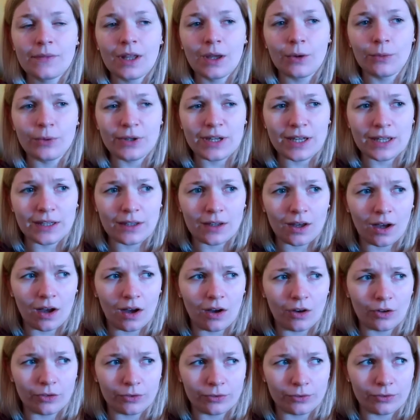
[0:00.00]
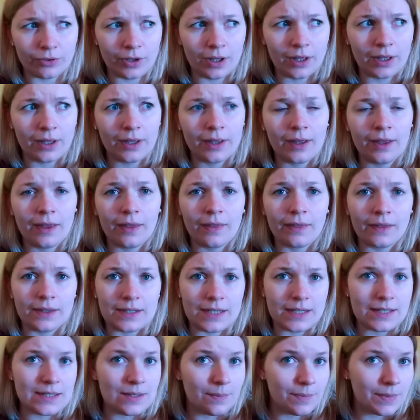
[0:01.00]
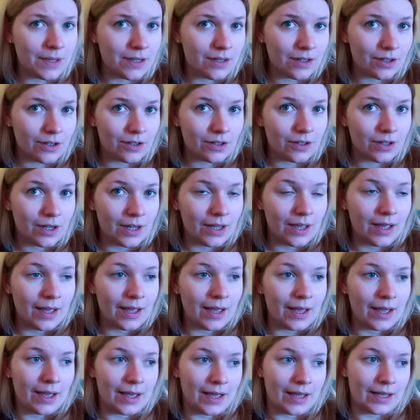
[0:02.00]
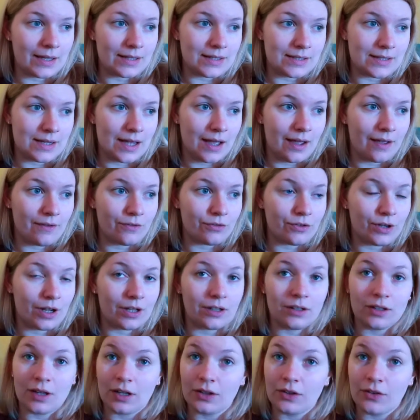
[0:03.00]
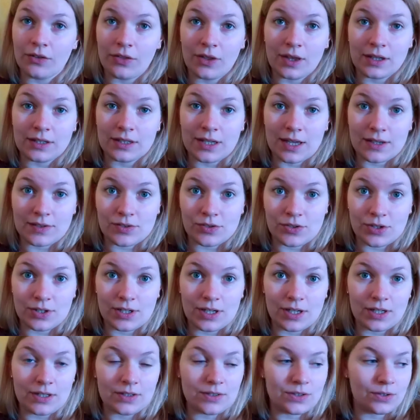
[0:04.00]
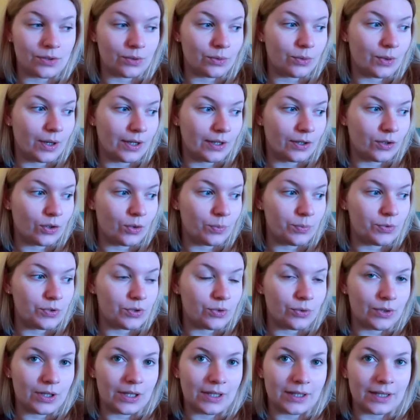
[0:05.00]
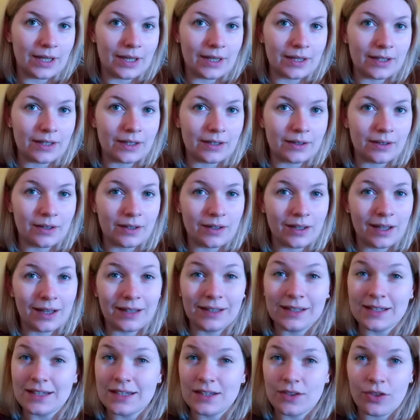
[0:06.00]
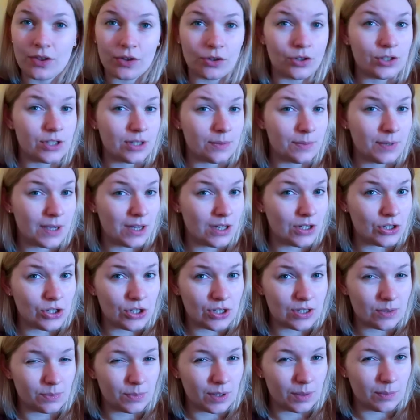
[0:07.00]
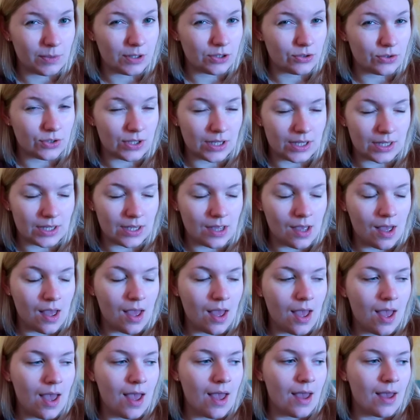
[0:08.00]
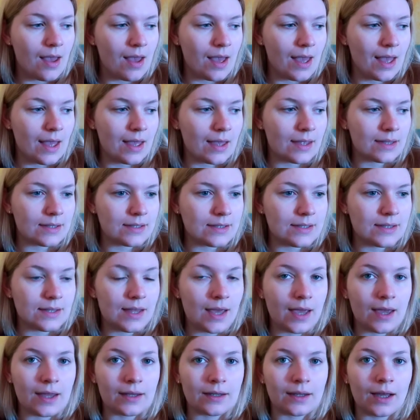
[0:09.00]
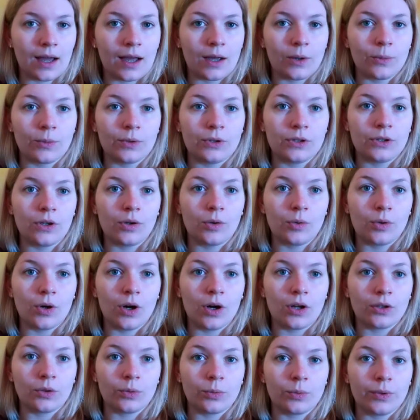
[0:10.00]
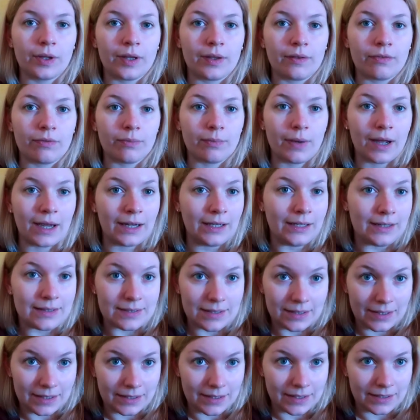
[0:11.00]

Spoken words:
reading of The Daisy Picker, and I've read none of that yesterday, so I hope to read like at least 30 pages maybe today. And then I will go on with my listening